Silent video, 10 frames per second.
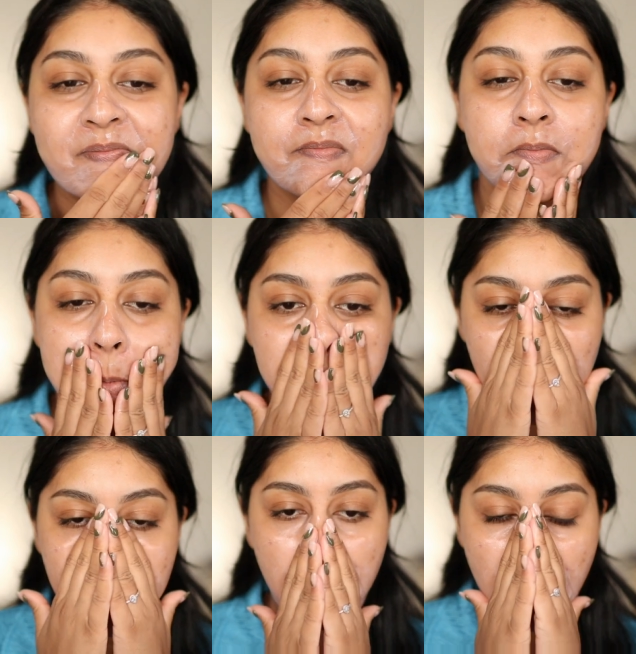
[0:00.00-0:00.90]
Um, it
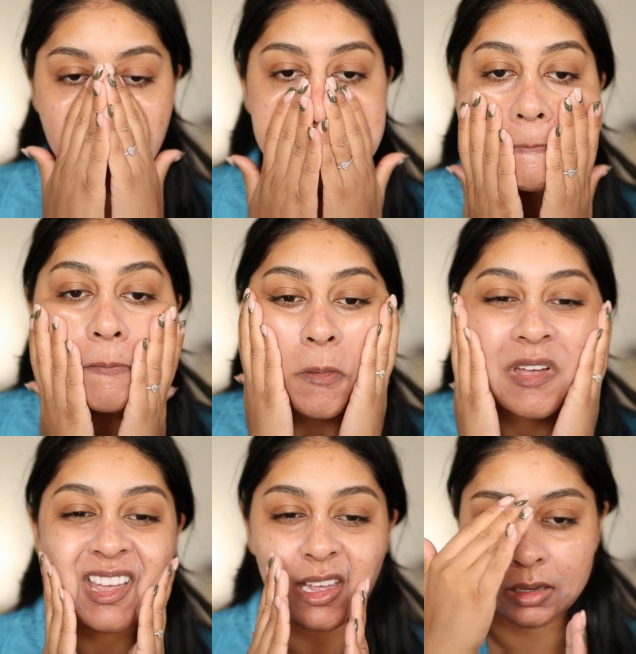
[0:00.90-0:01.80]
has SPF
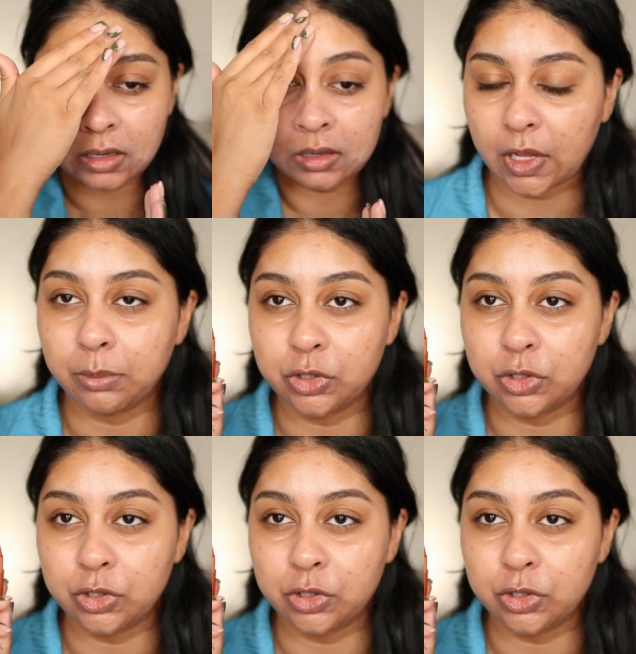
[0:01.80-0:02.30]
30.